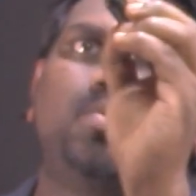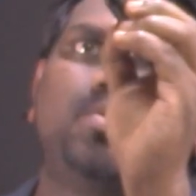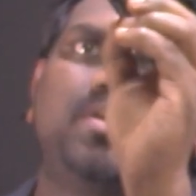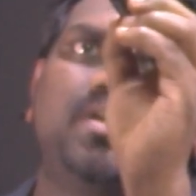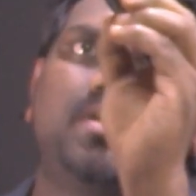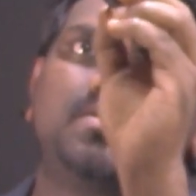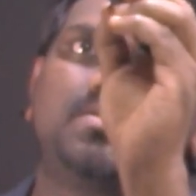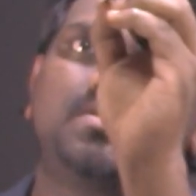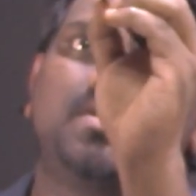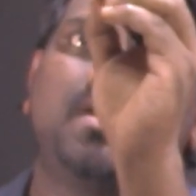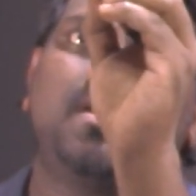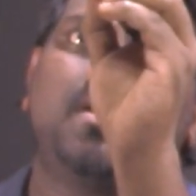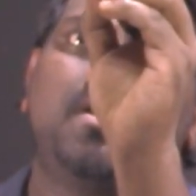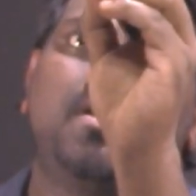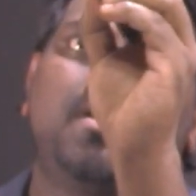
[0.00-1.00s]
do here is
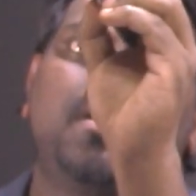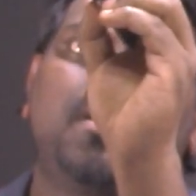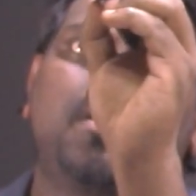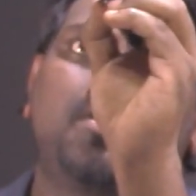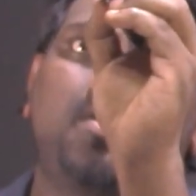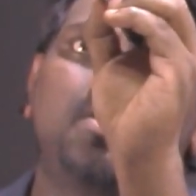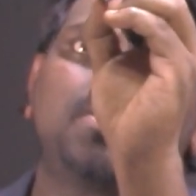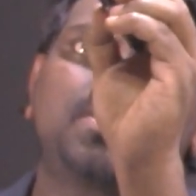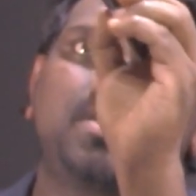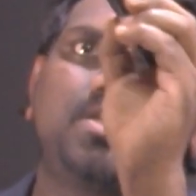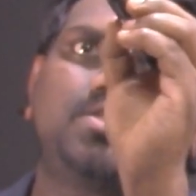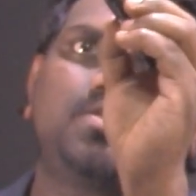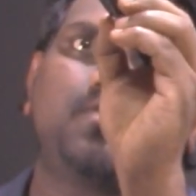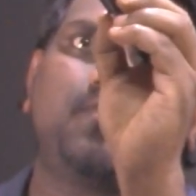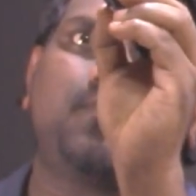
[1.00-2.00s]
cos
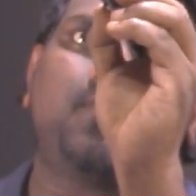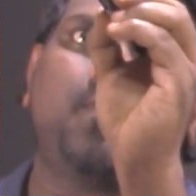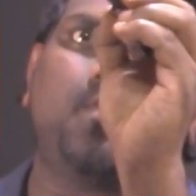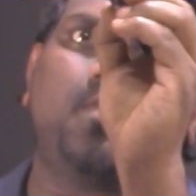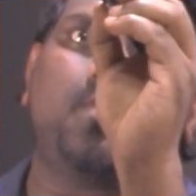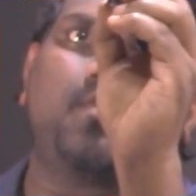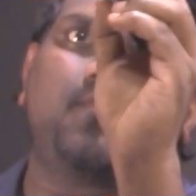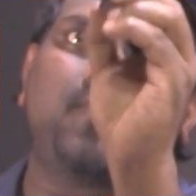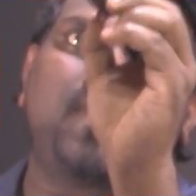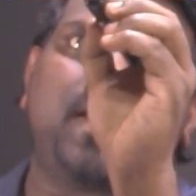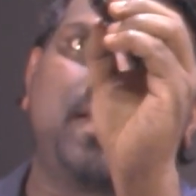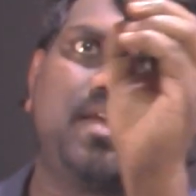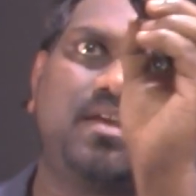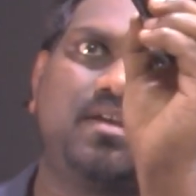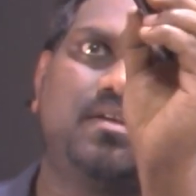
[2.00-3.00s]
raised to 4
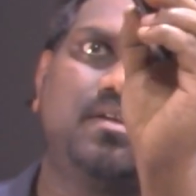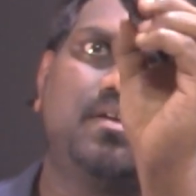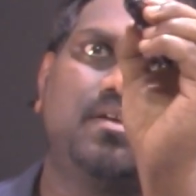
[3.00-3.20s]
phi,